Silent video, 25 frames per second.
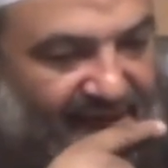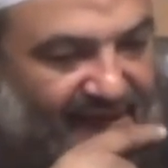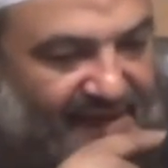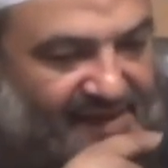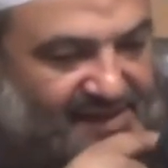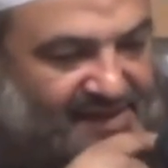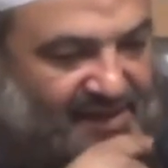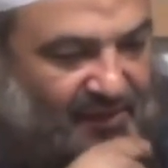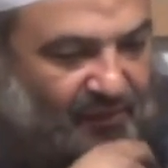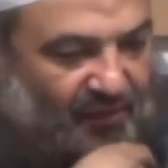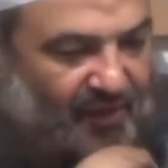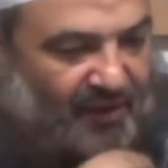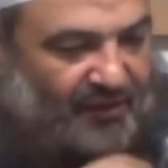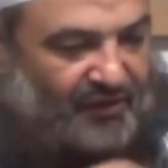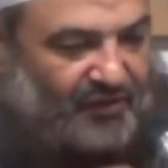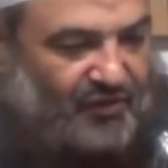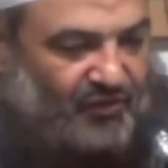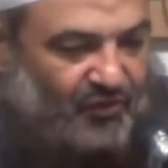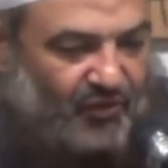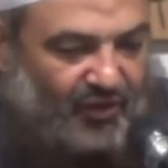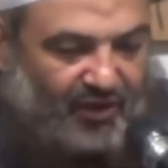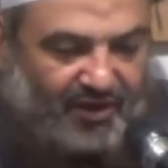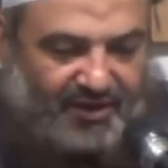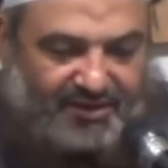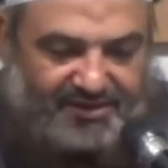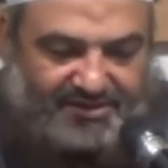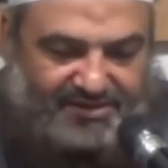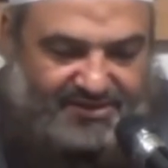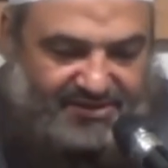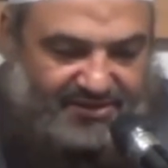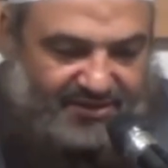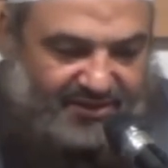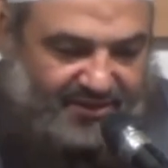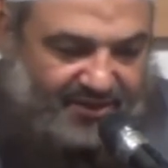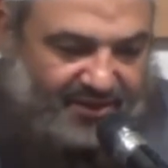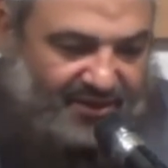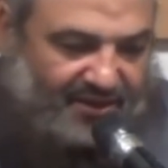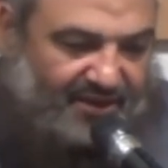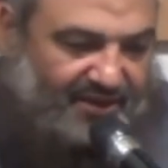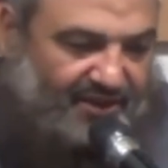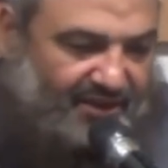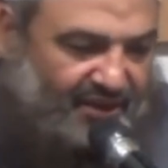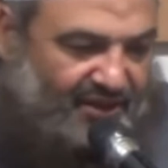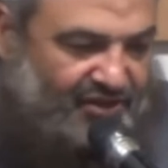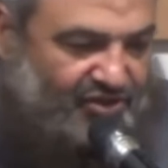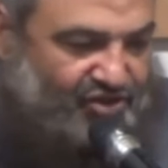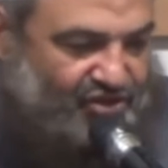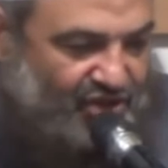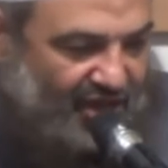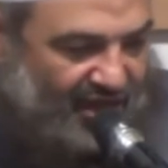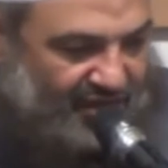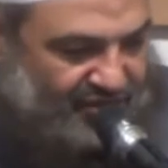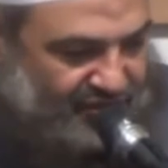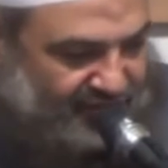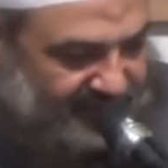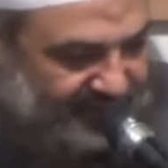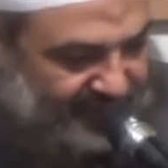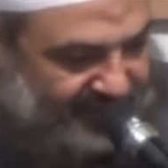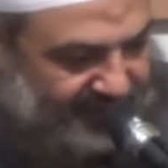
is the one who was in charge